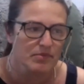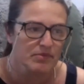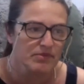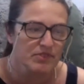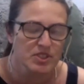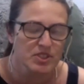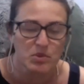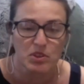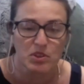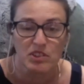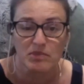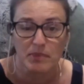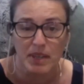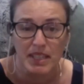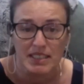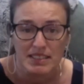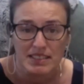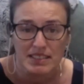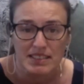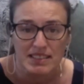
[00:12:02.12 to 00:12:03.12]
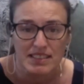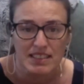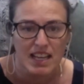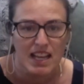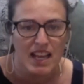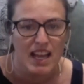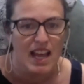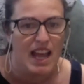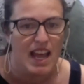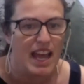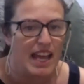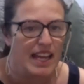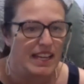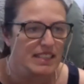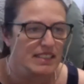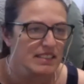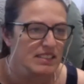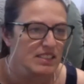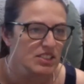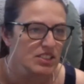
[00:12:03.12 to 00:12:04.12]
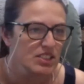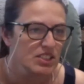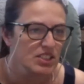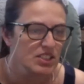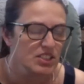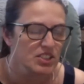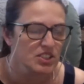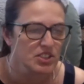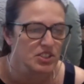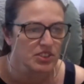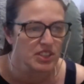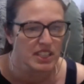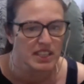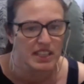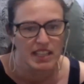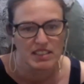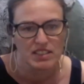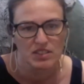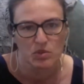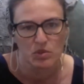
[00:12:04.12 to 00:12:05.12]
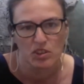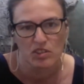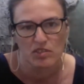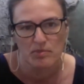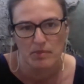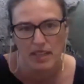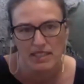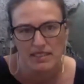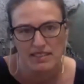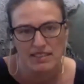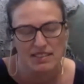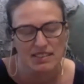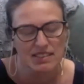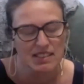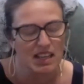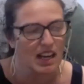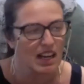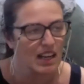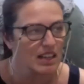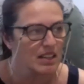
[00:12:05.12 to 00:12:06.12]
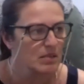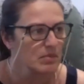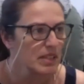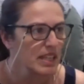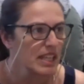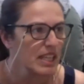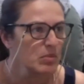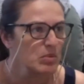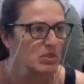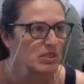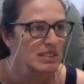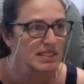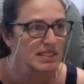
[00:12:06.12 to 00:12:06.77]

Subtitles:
for 12 months. And during that 12 months, he would